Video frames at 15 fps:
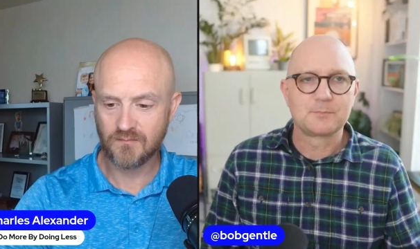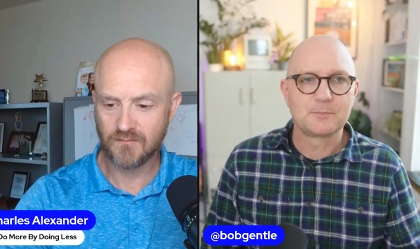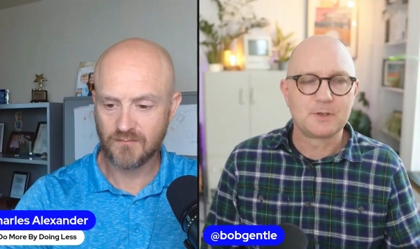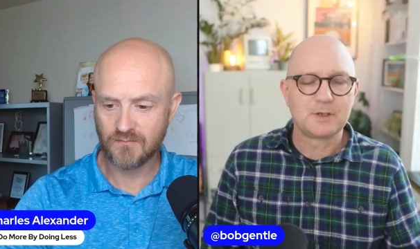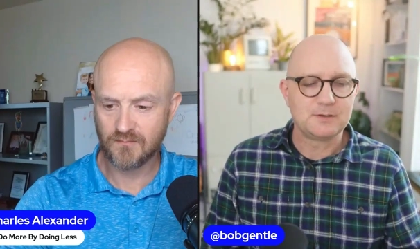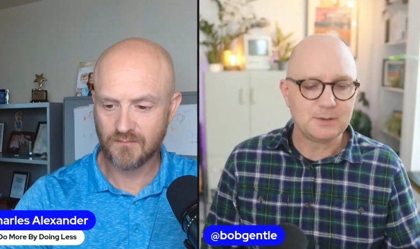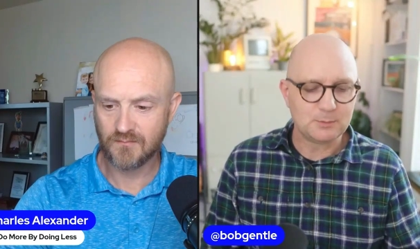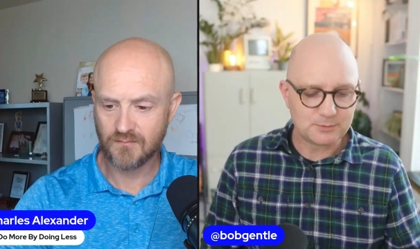
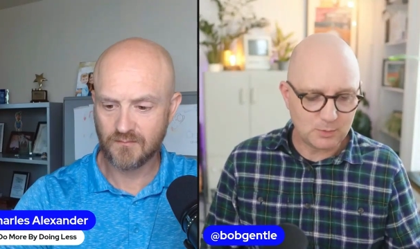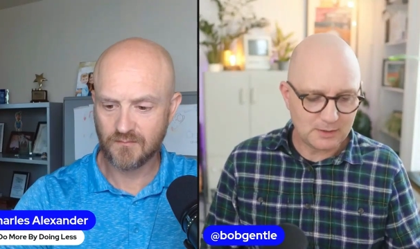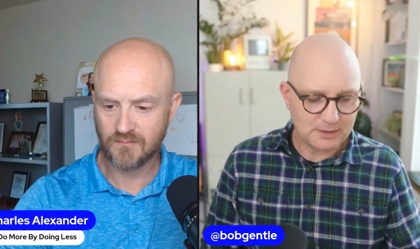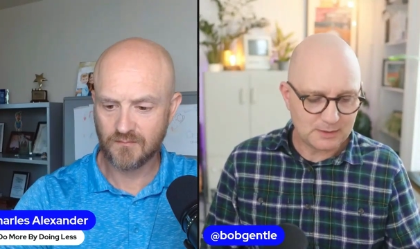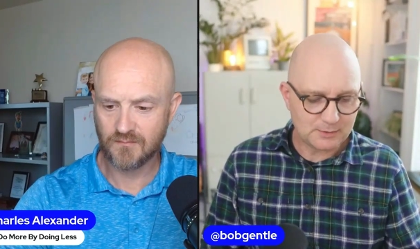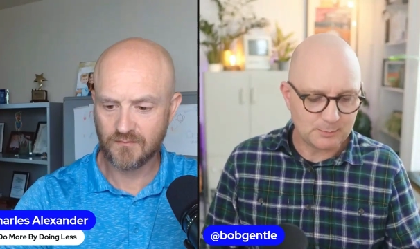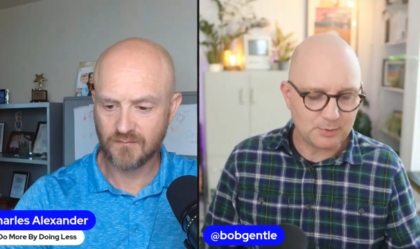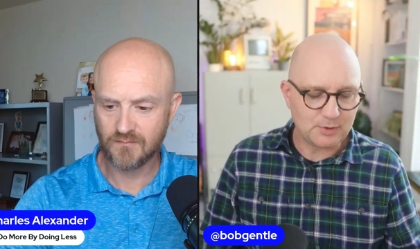Speaker 1: there was one
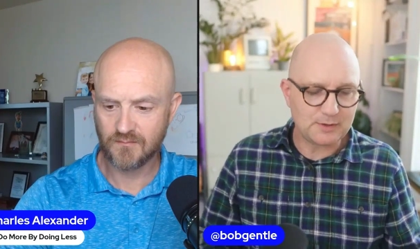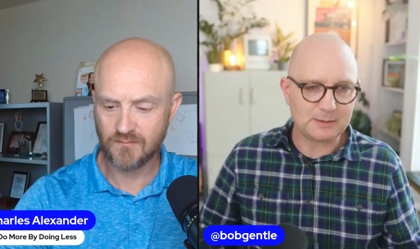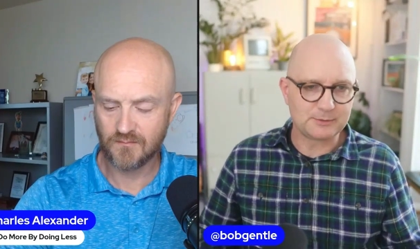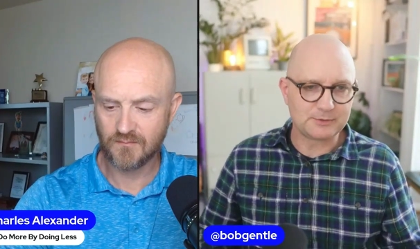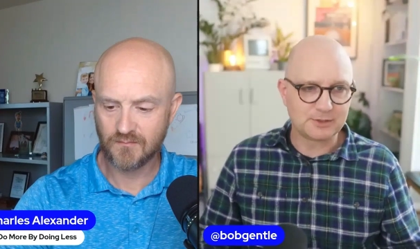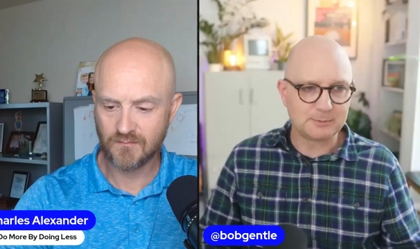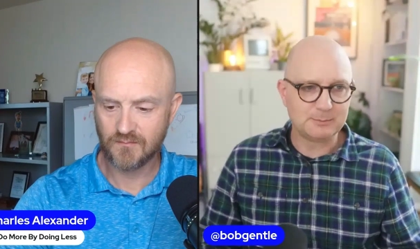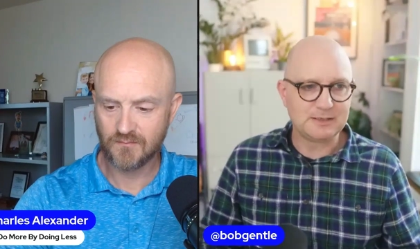other point I was going
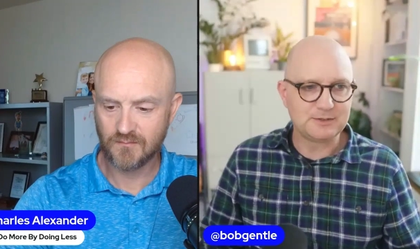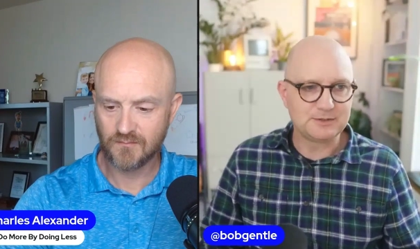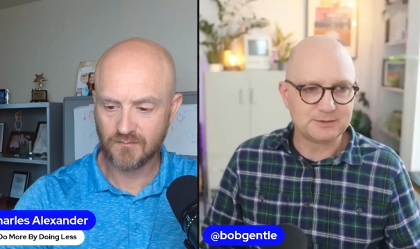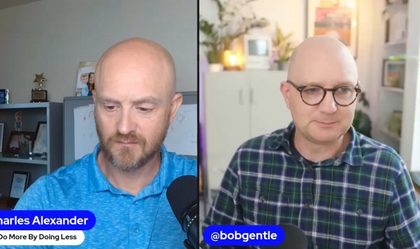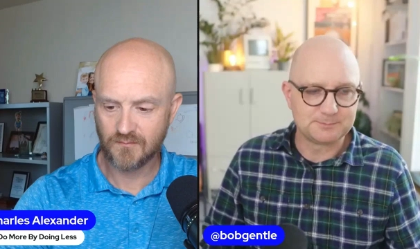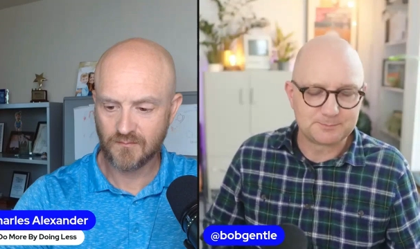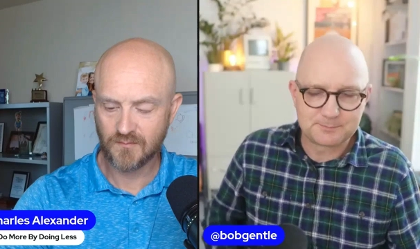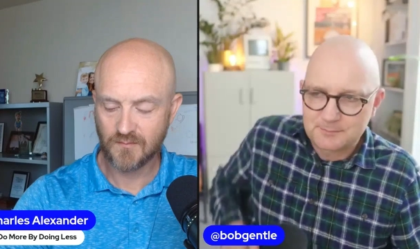to mention.
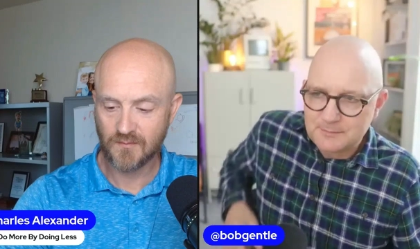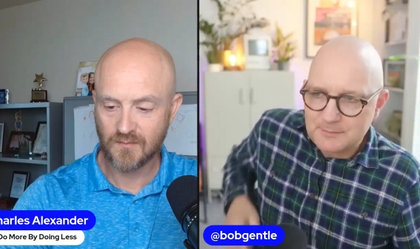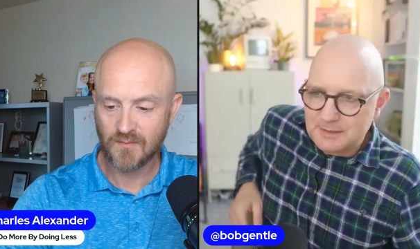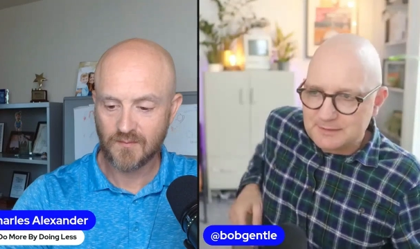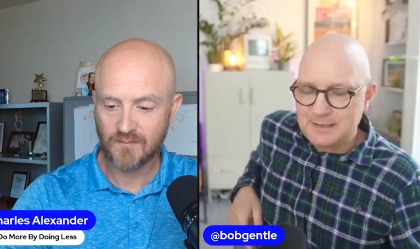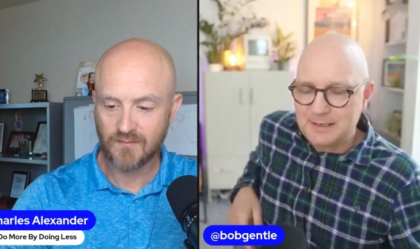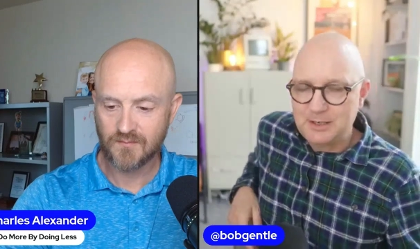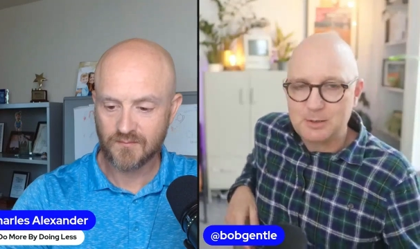It's
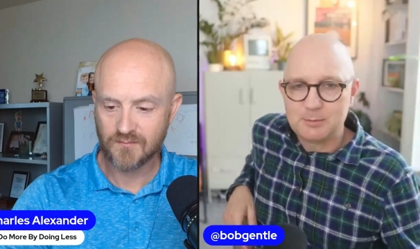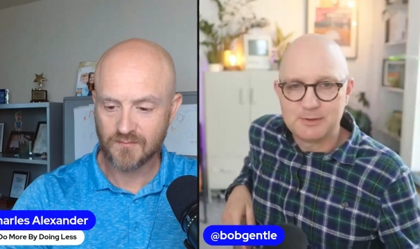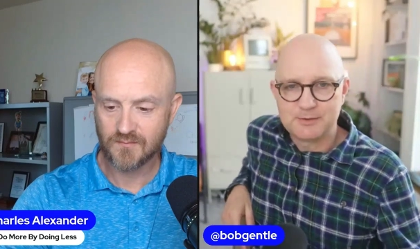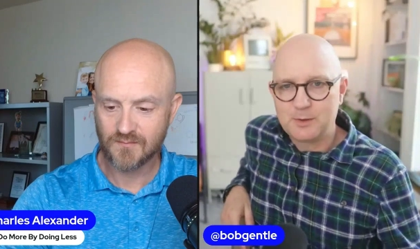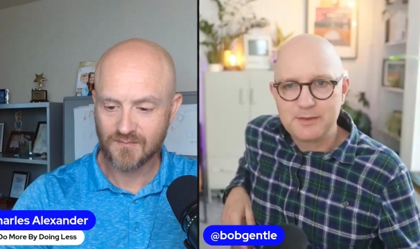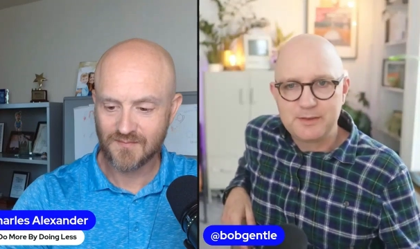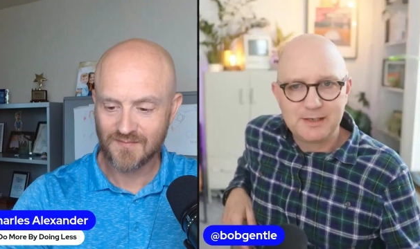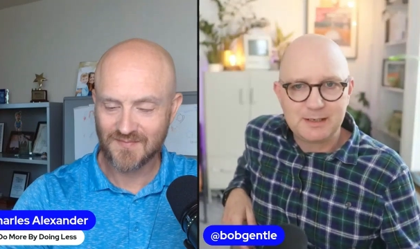terrible. There's one
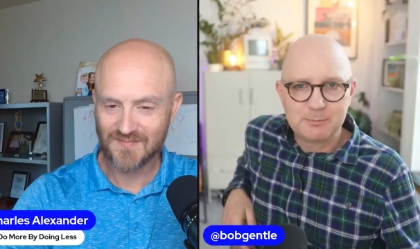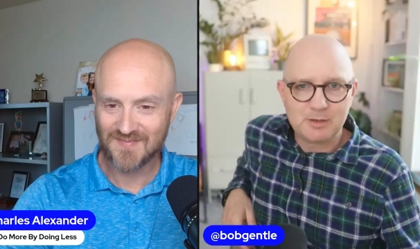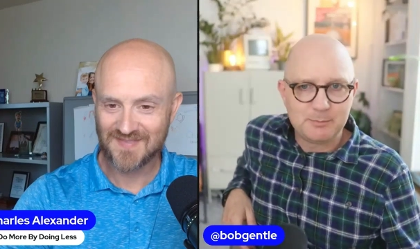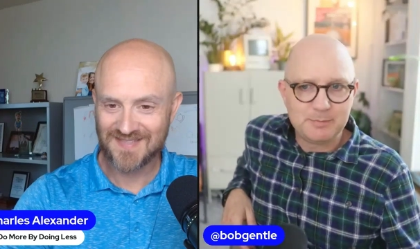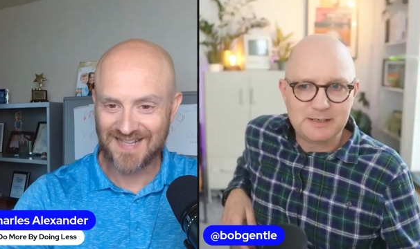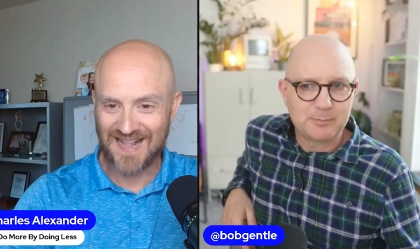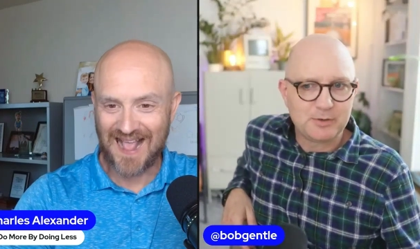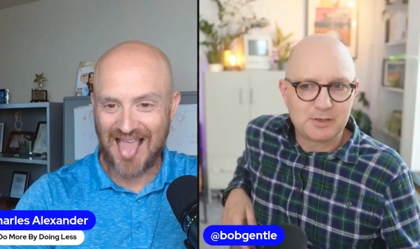thing about being
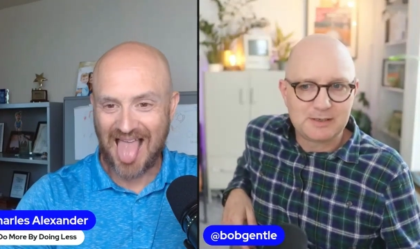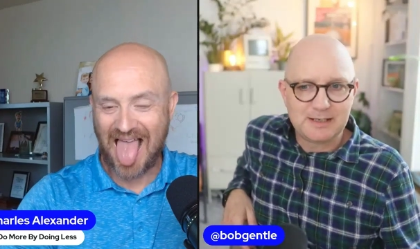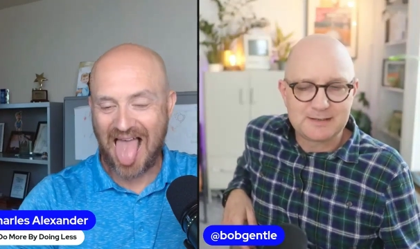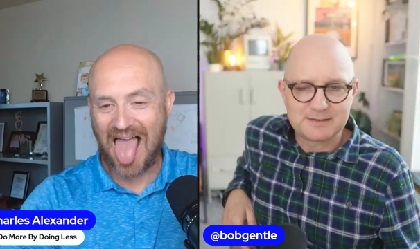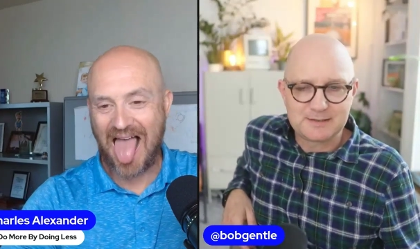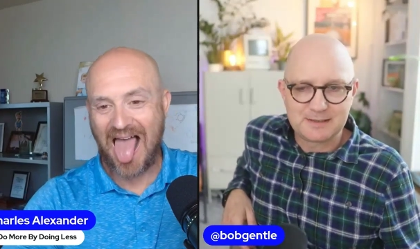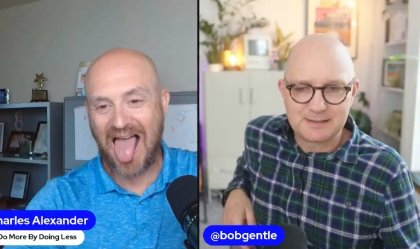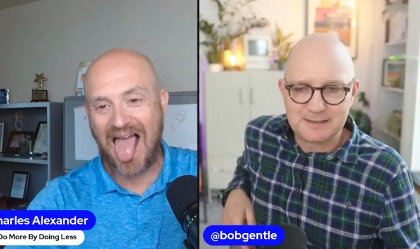a podcast
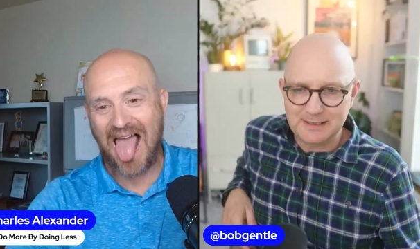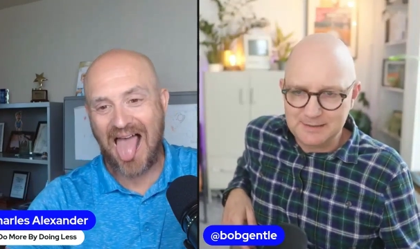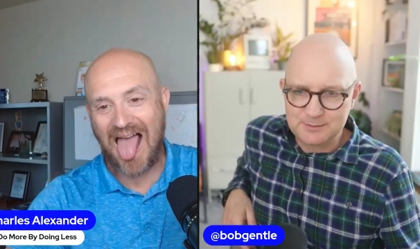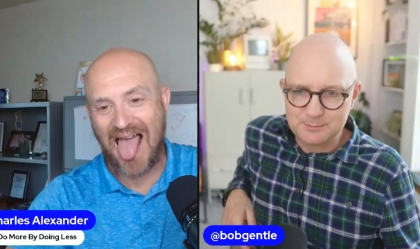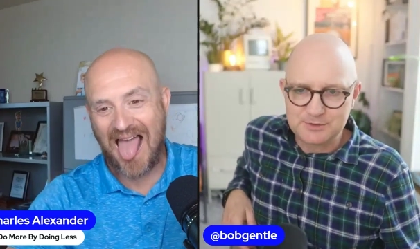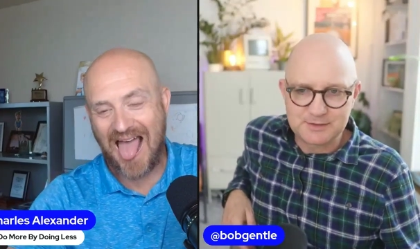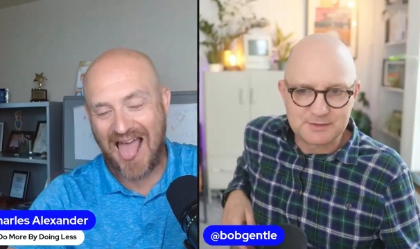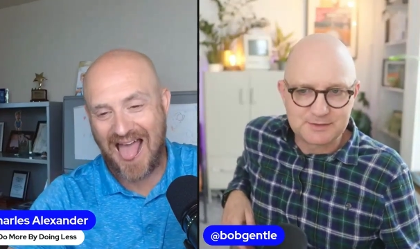guest, which
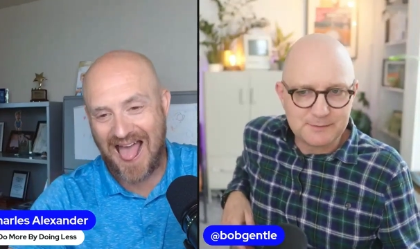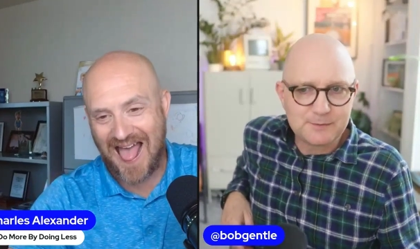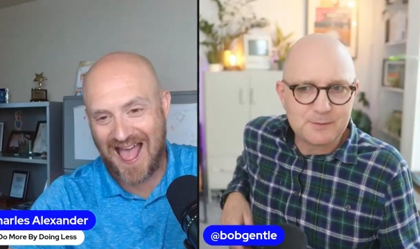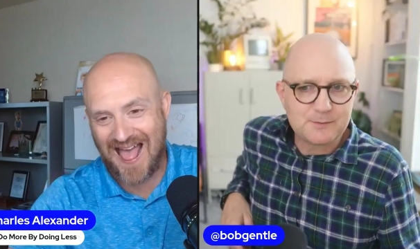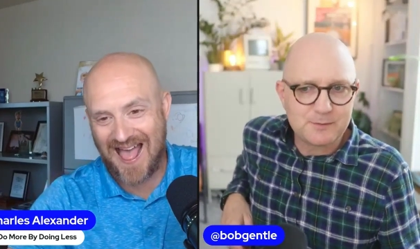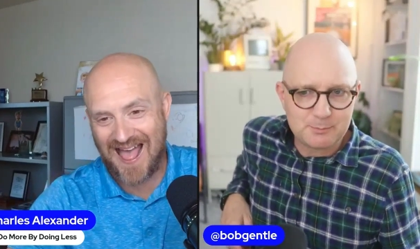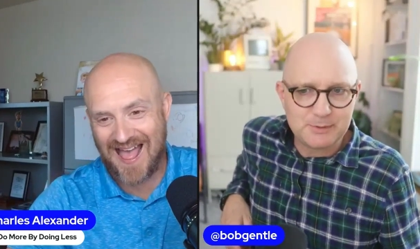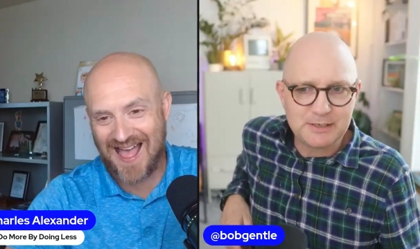is different from being